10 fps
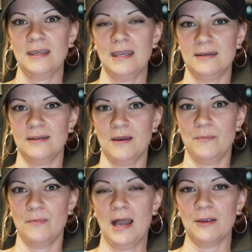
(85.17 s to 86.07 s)
And
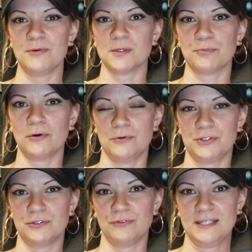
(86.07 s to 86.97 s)
I was
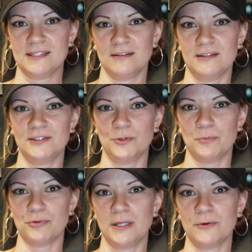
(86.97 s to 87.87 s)
approached recently to do
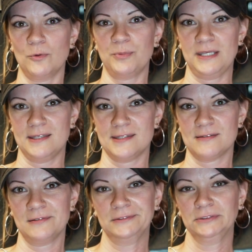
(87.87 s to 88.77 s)
a pretty cool
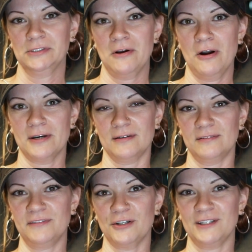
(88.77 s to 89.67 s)
piece on
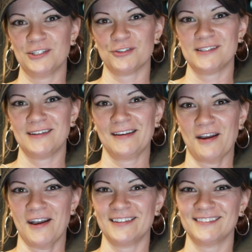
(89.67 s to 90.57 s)
a very interesting
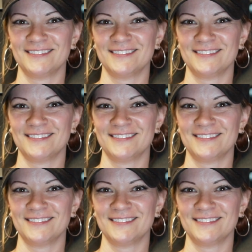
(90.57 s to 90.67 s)
guy.